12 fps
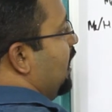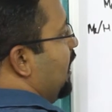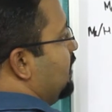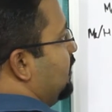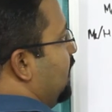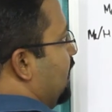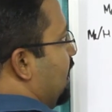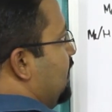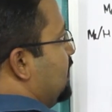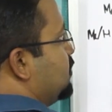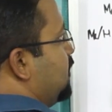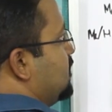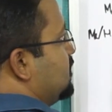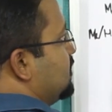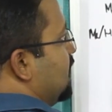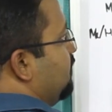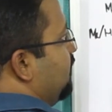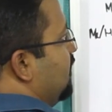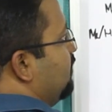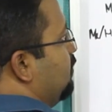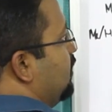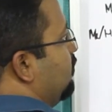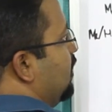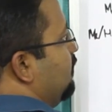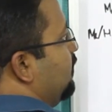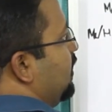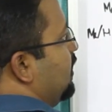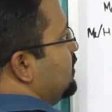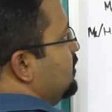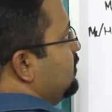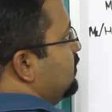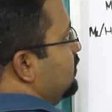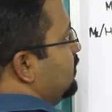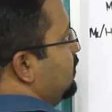and the anionic species can very well be qualified as an